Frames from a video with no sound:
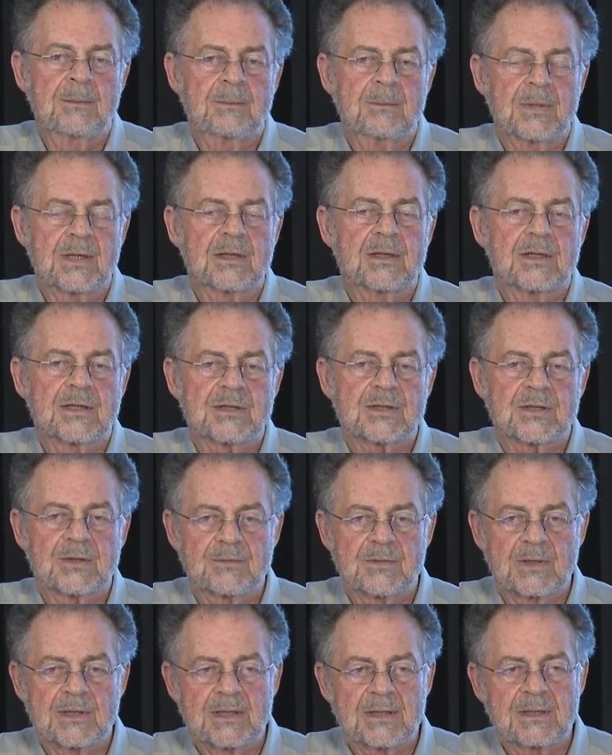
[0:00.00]
because of
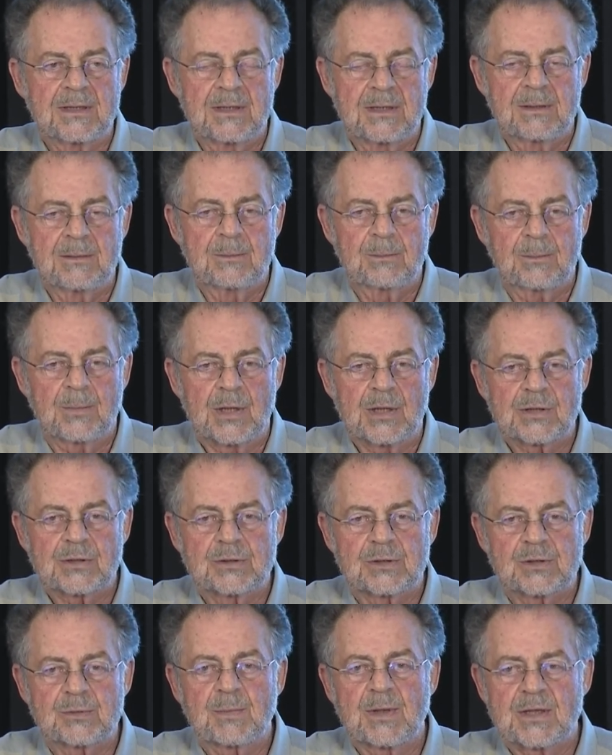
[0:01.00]
the
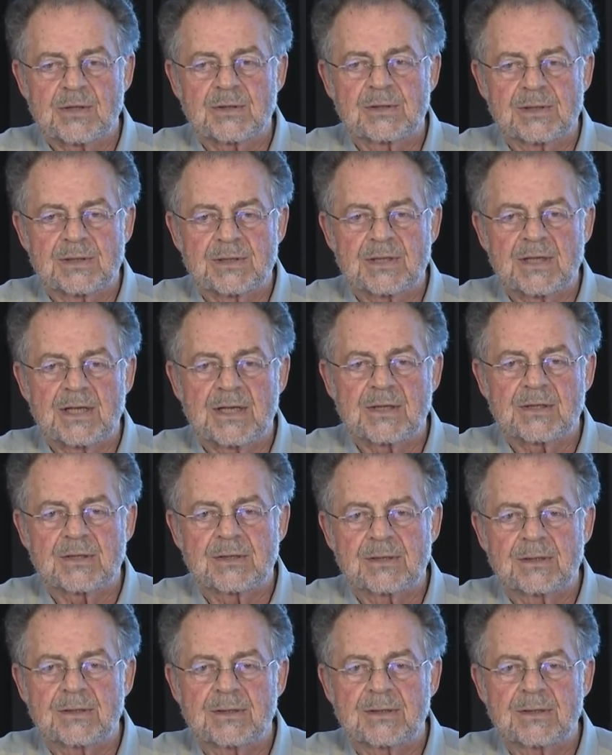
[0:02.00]
partial specialization.